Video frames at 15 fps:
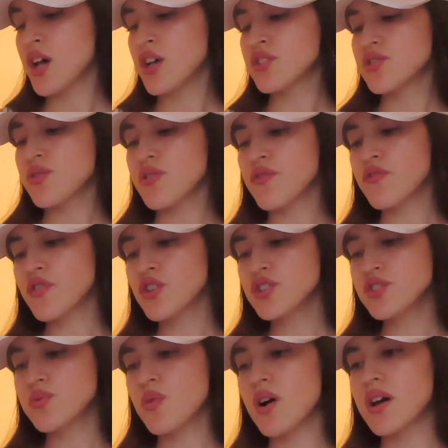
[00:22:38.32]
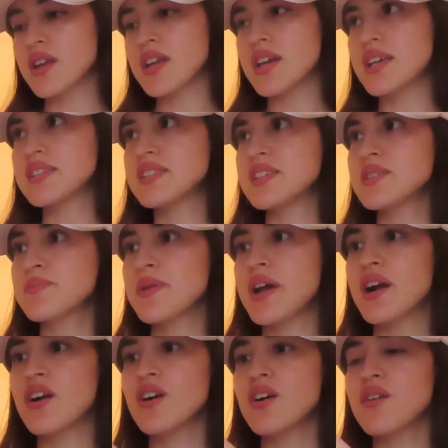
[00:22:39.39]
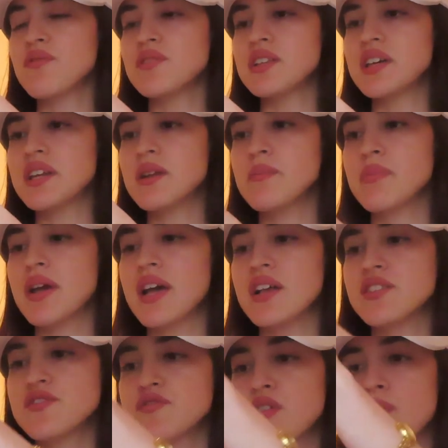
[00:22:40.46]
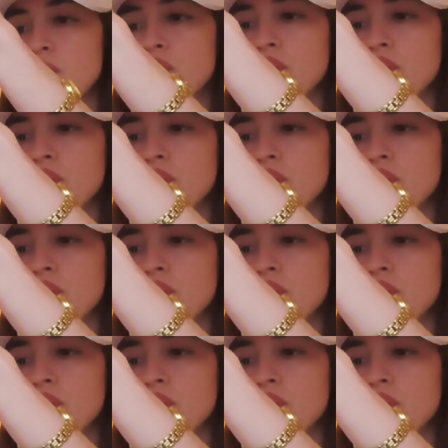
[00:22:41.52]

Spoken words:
So the first one is this pair of linen pants from